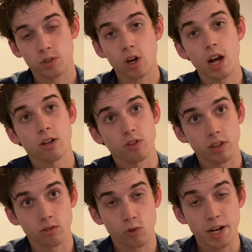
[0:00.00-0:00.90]
forgot how to
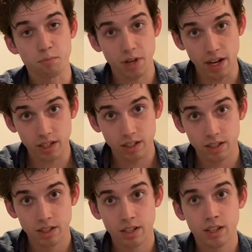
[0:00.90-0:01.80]
ride a bike.
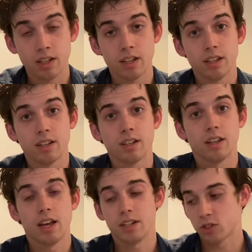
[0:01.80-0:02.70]

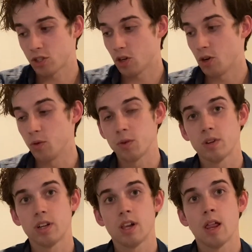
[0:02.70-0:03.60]
And so
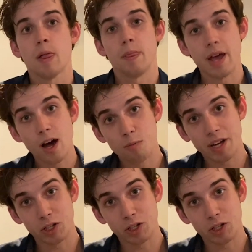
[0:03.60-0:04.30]
now my